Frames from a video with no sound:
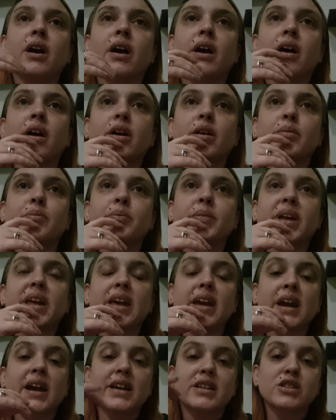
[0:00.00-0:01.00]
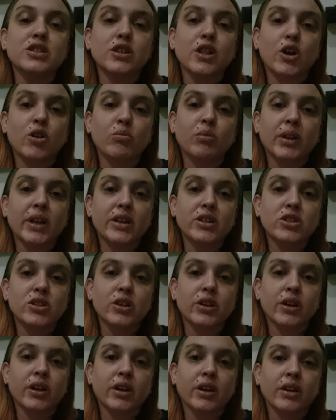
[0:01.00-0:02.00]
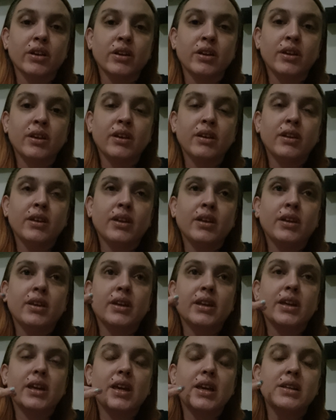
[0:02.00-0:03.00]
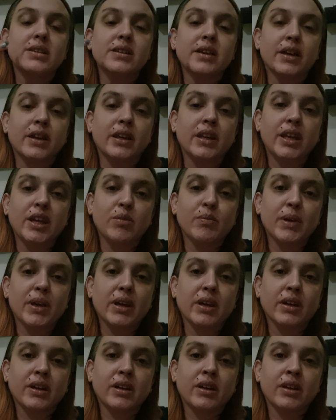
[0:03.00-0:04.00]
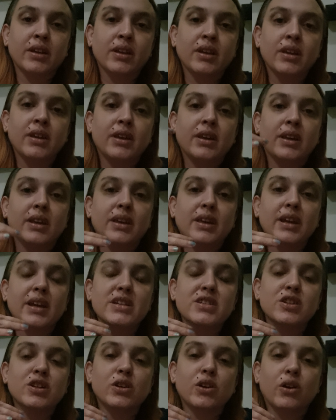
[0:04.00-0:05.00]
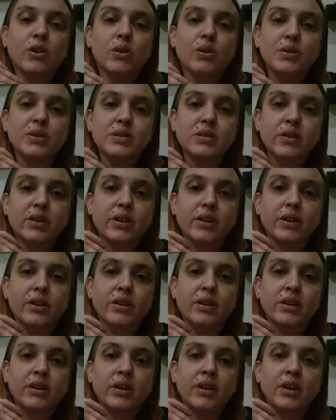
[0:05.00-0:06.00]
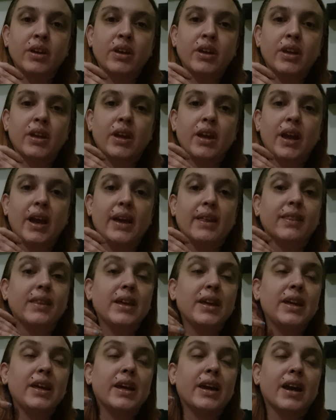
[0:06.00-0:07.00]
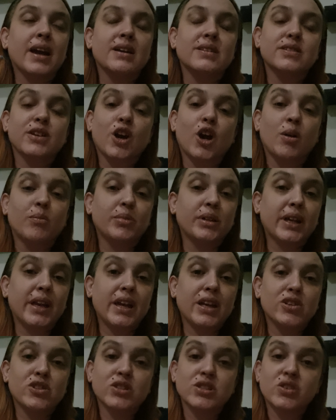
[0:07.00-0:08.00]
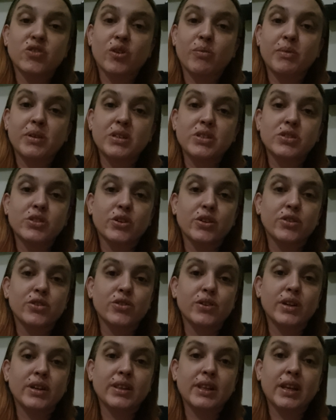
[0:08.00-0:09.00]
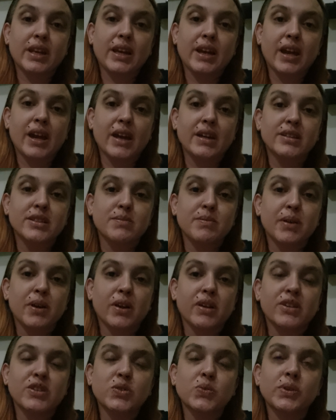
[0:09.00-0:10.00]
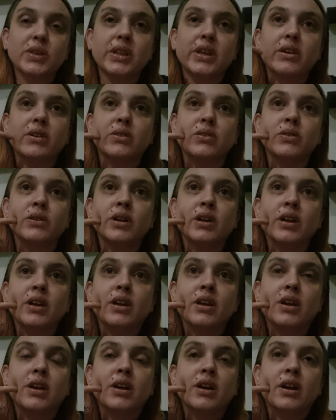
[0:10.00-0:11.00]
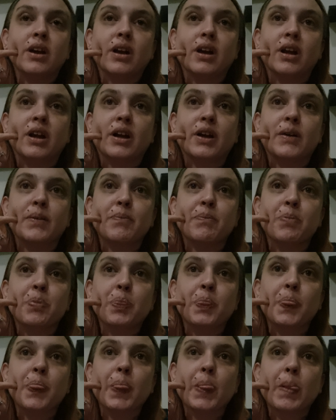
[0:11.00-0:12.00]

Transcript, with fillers: Um, he has low blood sugar. He's anemic, he has an ulcer. I think he has complications from his surgery that he had, to be honest with you. Um,